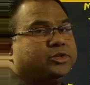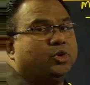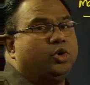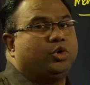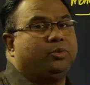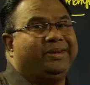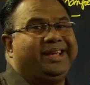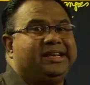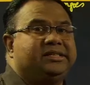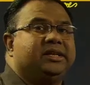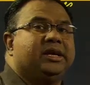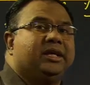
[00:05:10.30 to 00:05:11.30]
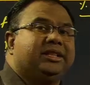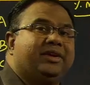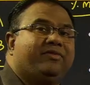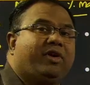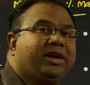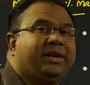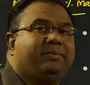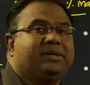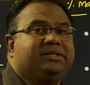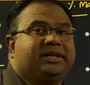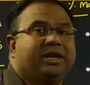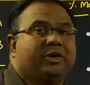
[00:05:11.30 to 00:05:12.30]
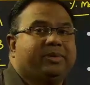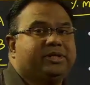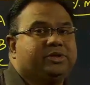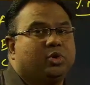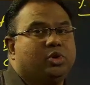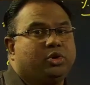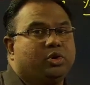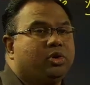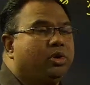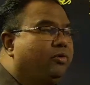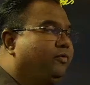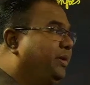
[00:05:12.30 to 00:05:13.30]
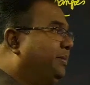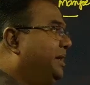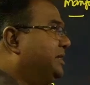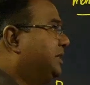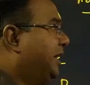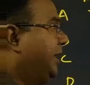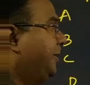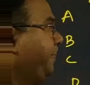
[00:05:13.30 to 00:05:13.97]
sold to males, then 40% have been sold to females, right?